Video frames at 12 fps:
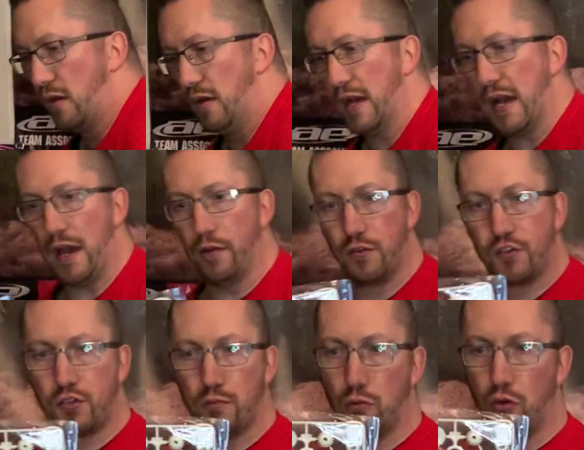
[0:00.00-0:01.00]
and
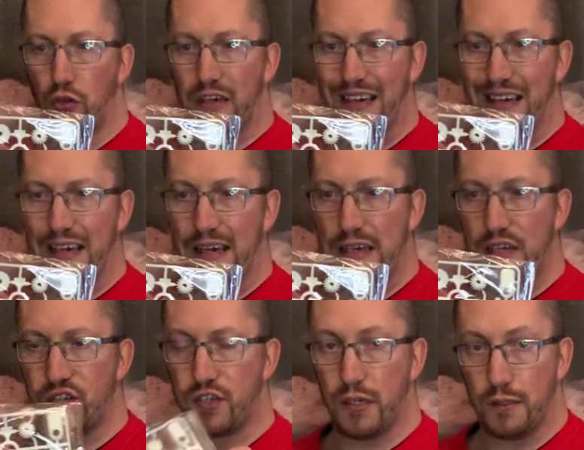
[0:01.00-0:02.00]
some more
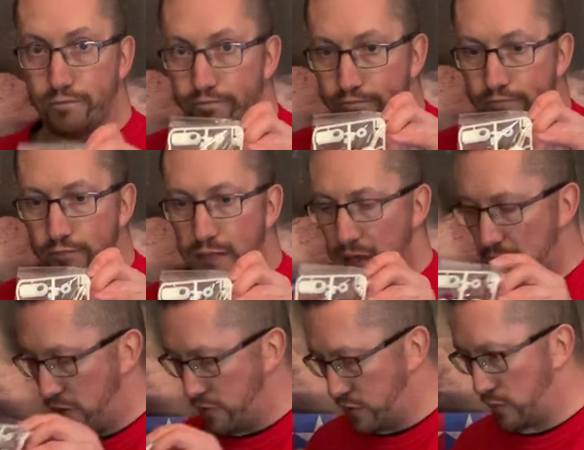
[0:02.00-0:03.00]
gears
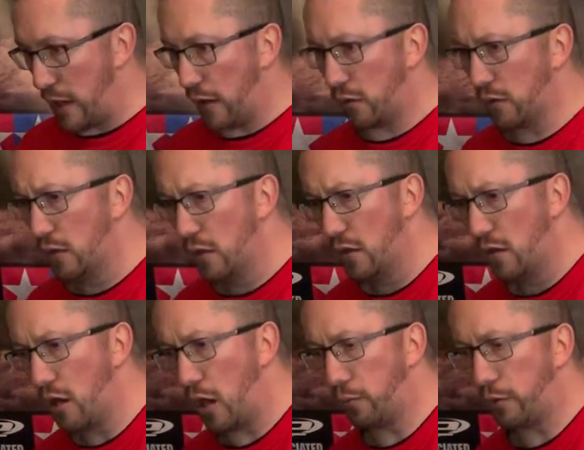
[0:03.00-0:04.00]
there as well.
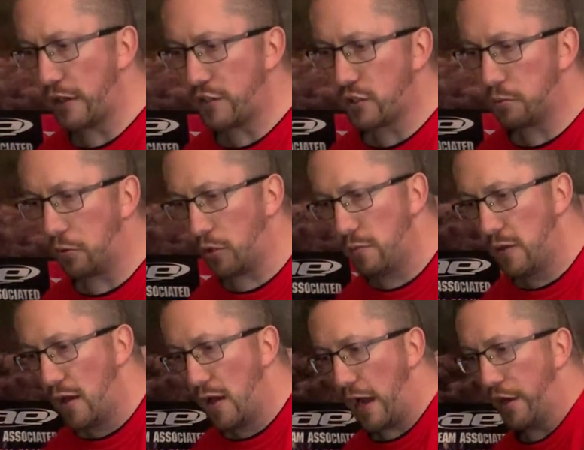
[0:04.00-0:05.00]
A place to put them.
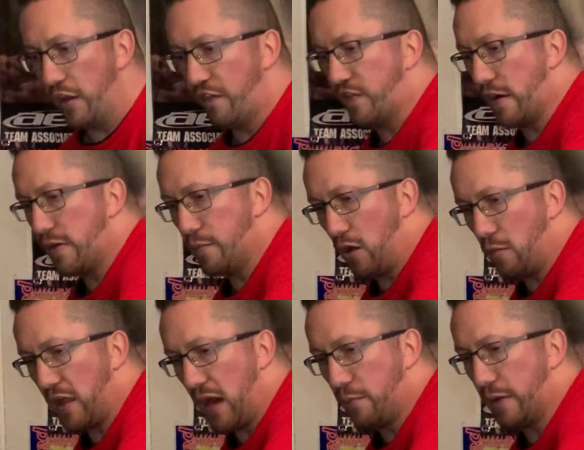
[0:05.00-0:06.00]
And at the very bottom
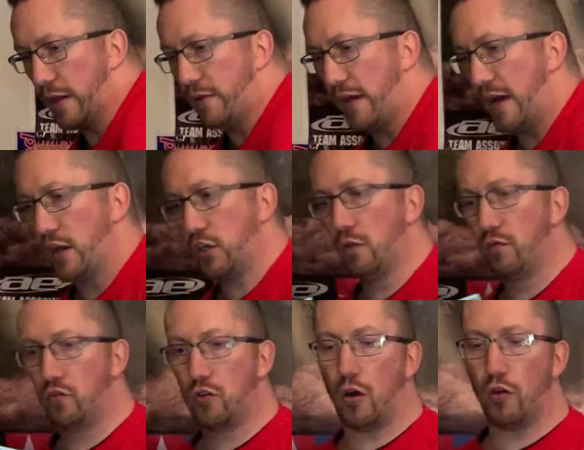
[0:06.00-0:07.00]
of that bit there,
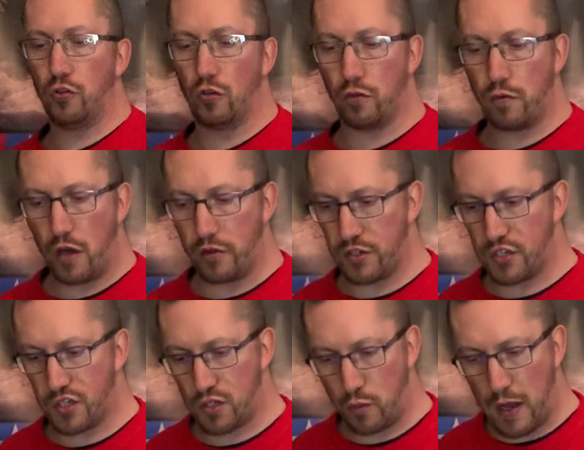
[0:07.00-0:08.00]
you've got your rather
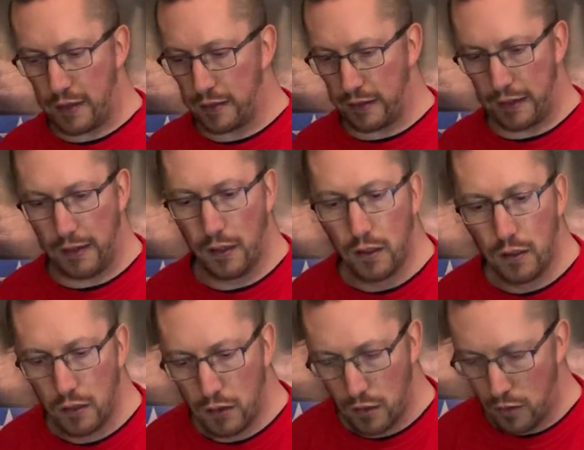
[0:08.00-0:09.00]
swanky,
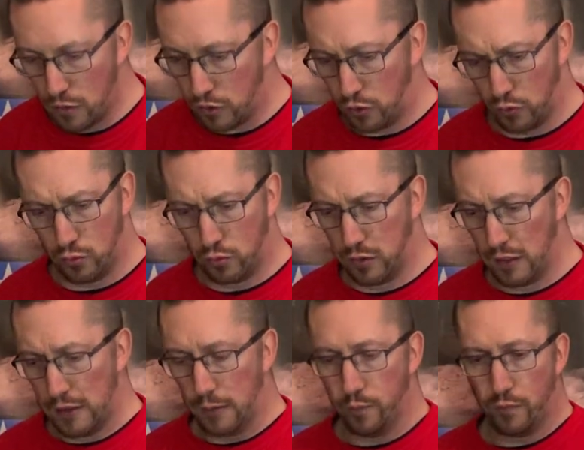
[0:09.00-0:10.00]
cool
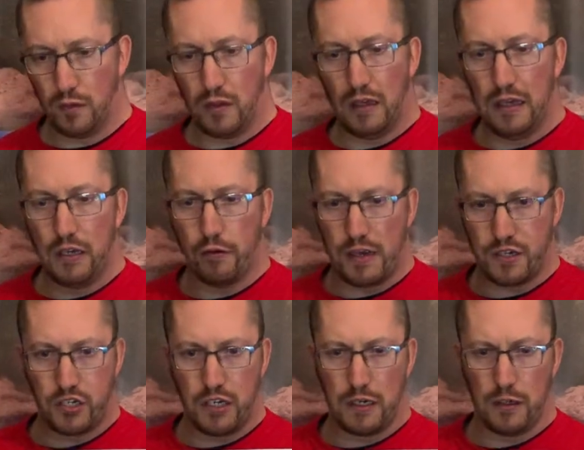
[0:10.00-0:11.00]
Egress
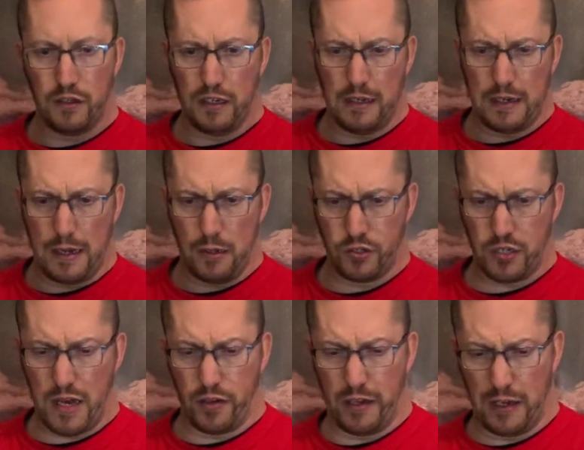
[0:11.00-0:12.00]
decals
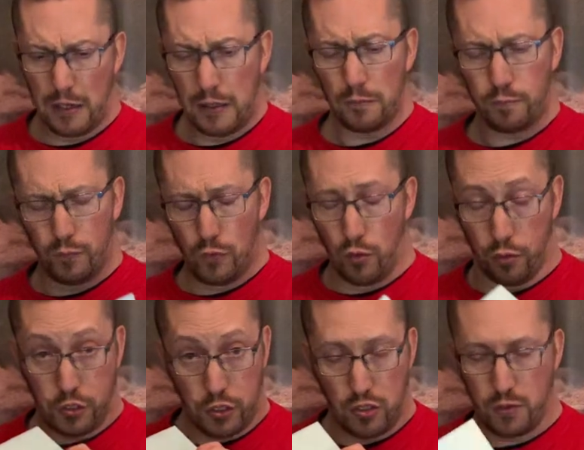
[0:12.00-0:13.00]
and the oh,
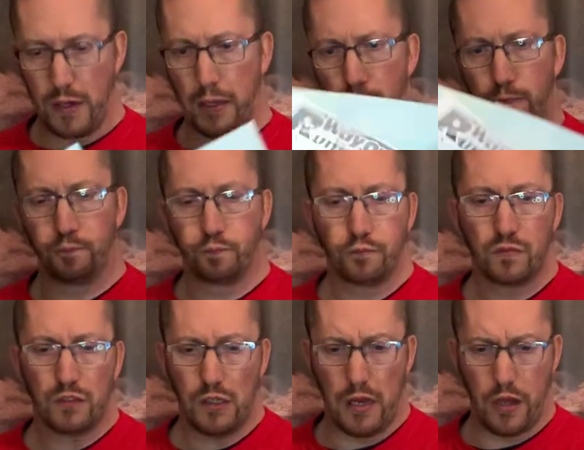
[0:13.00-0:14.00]
excuse me,
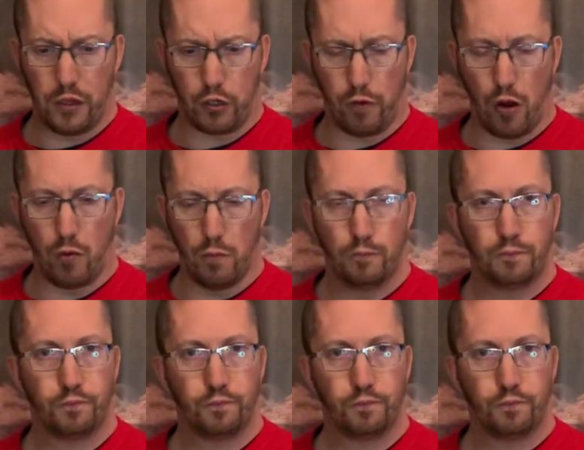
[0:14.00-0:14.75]
and the chrome